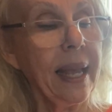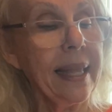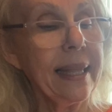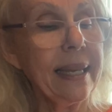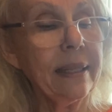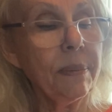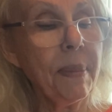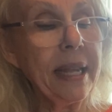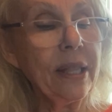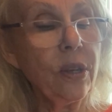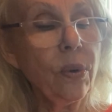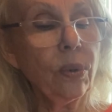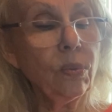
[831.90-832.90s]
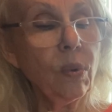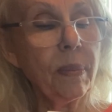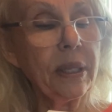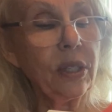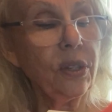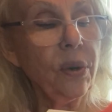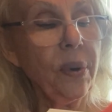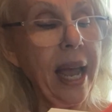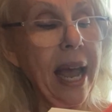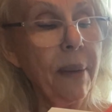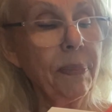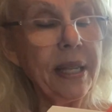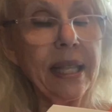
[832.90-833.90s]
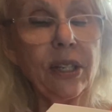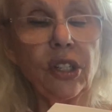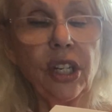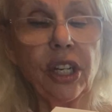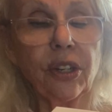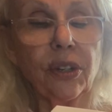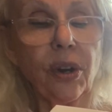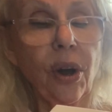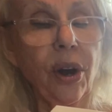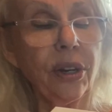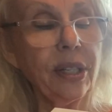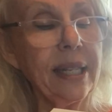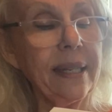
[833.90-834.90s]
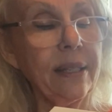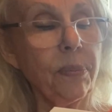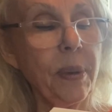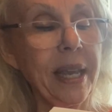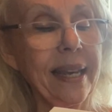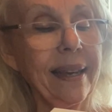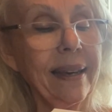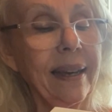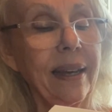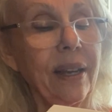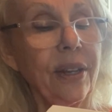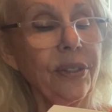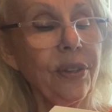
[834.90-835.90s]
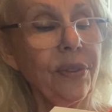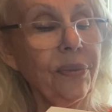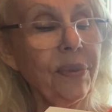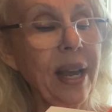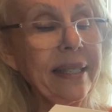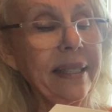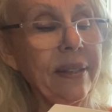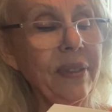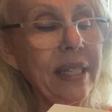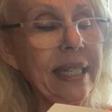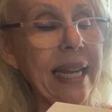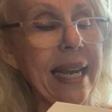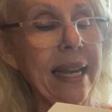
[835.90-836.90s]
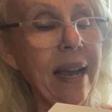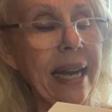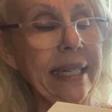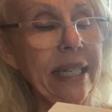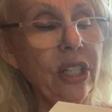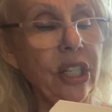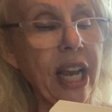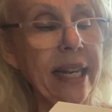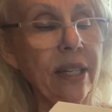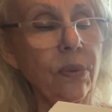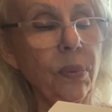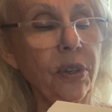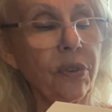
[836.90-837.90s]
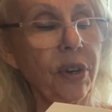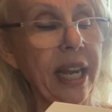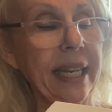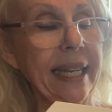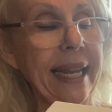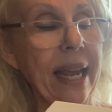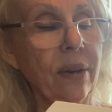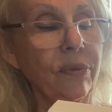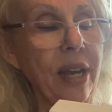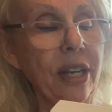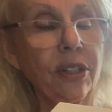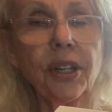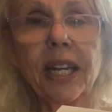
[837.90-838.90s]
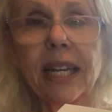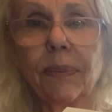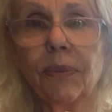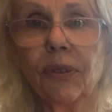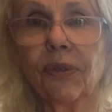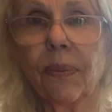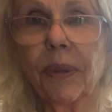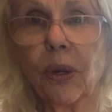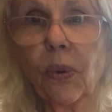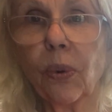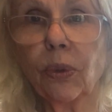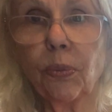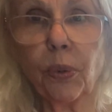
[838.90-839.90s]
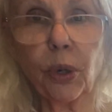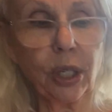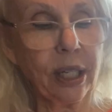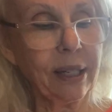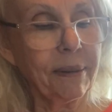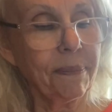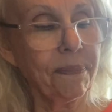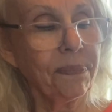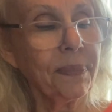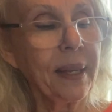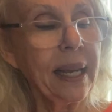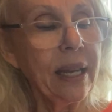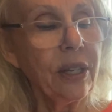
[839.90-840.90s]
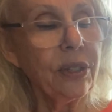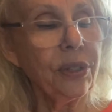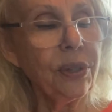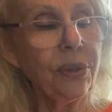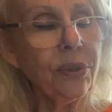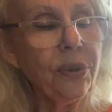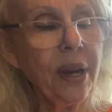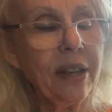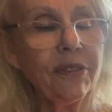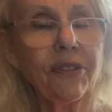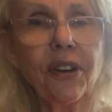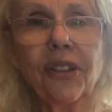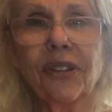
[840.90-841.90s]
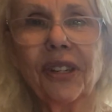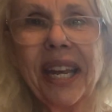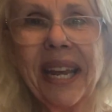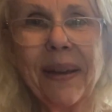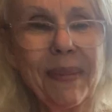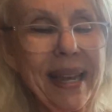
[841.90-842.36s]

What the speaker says: This made the old woman so happy that she could hardly speak. So the rest of the day, Heidi chatted with Granny and read her hymns from the old book. Soon Grandfather came